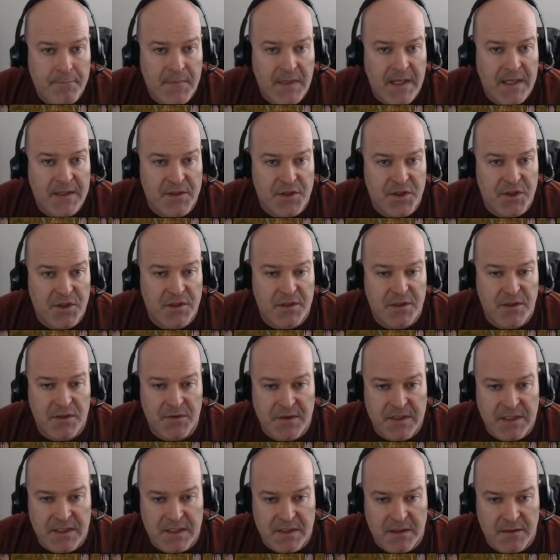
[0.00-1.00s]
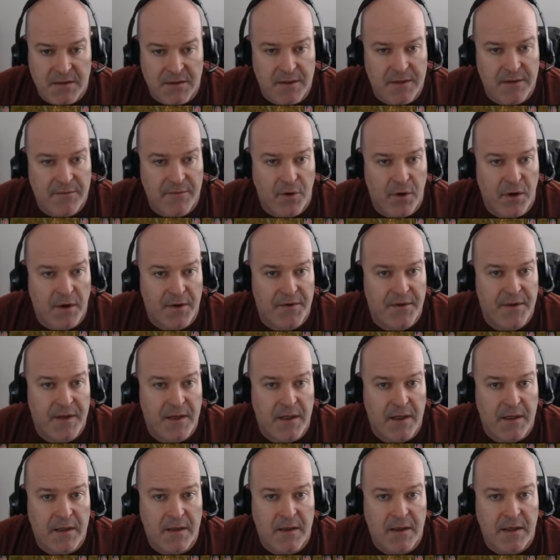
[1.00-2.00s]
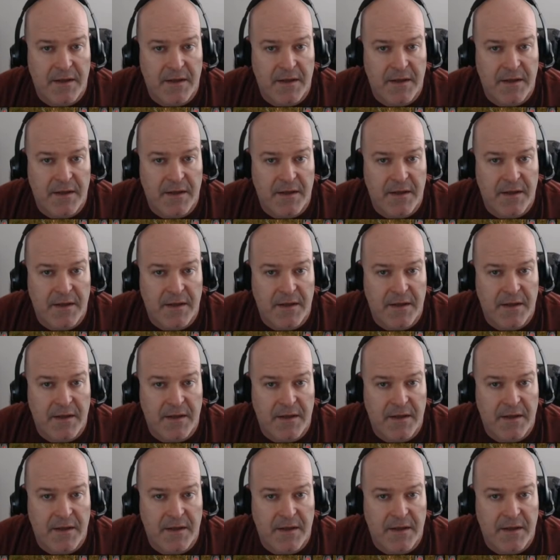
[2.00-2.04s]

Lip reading: That should do 600 invar, I think.